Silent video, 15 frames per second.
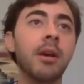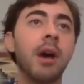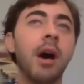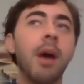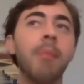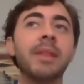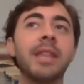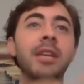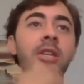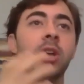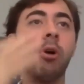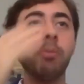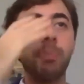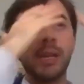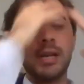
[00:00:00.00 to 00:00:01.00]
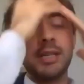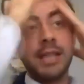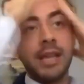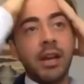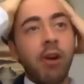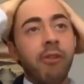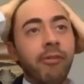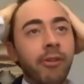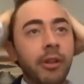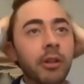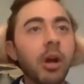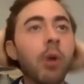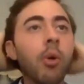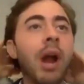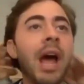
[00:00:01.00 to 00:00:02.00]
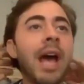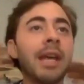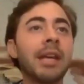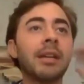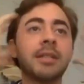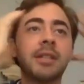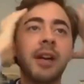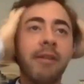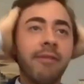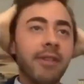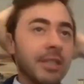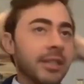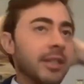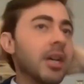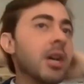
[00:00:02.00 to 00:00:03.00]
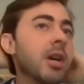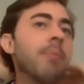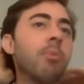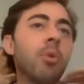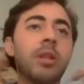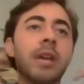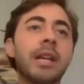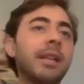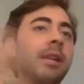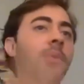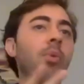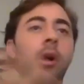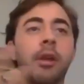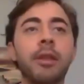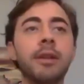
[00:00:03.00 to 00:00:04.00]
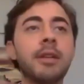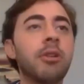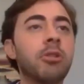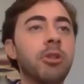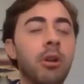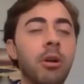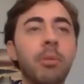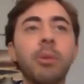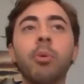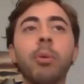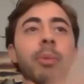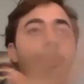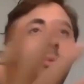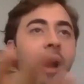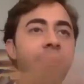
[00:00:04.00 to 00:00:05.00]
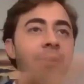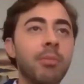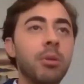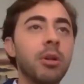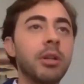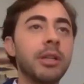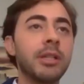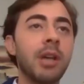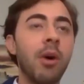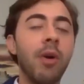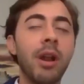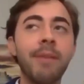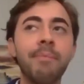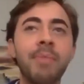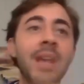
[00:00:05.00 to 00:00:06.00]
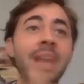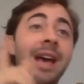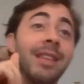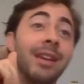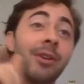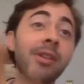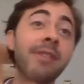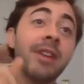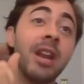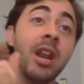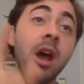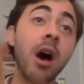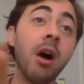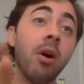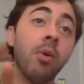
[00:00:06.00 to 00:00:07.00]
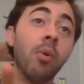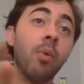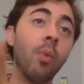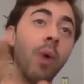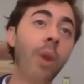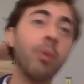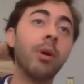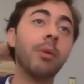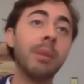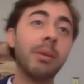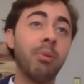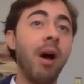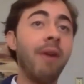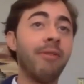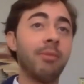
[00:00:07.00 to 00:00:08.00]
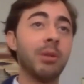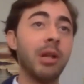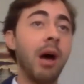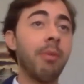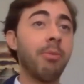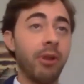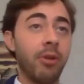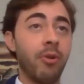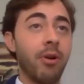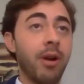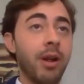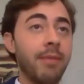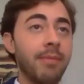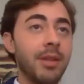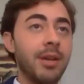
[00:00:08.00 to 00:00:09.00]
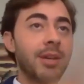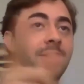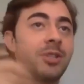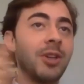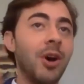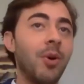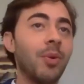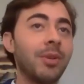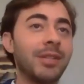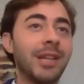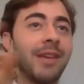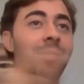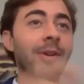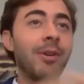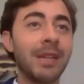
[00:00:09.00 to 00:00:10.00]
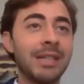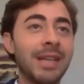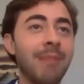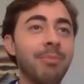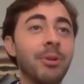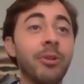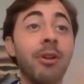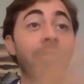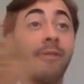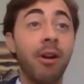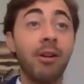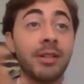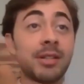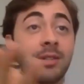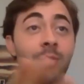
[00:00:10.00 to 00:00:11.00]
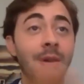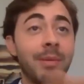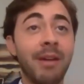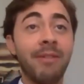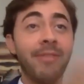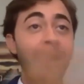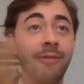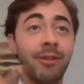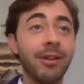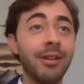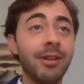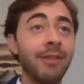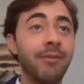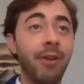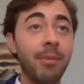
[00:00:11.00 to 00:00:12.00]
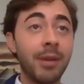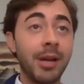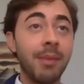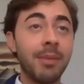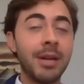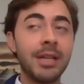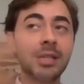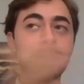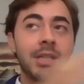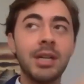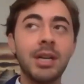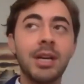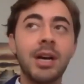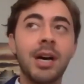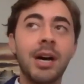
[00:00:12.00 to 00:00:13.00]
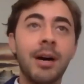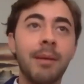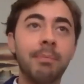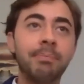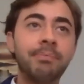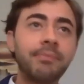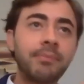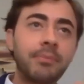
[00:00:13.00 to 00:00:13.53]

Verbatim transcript: uh, but they don't, because they go for the lower hanging stuff that's more likely to work in the near term and will be profitable and so on. And they don't even know what will be profitable a priori. So to give you an example, Novartis is one of my favorite pharma companies. Um,